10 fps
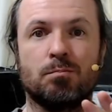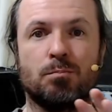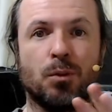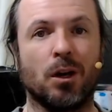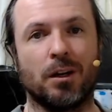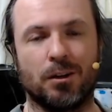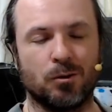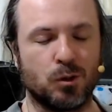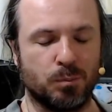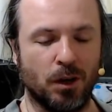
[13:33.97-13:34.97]
brilliant. It
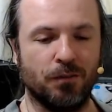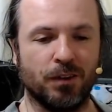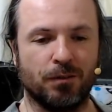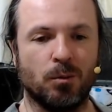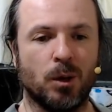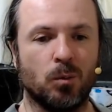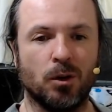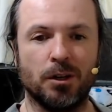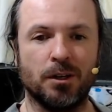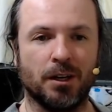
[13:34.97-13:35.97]
was perfect for what I wanted.